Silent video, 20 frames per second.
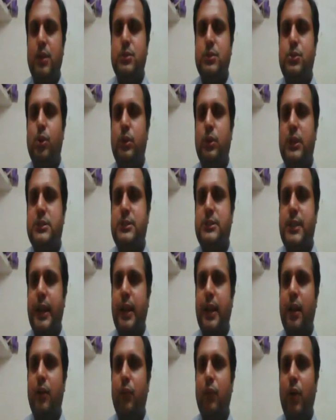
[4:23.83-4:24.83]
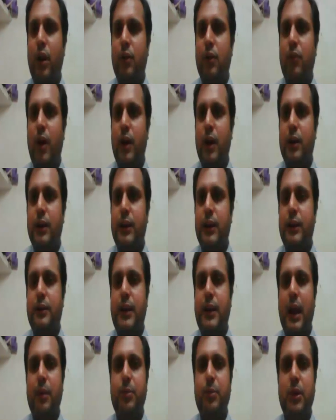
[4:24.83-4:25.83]
So the Second World War, it
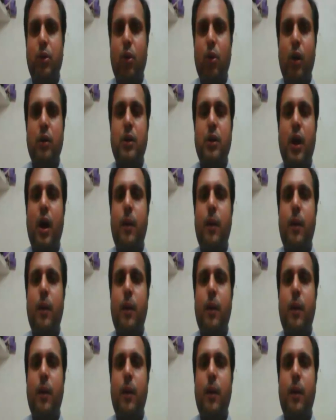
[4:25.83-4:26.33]
can be called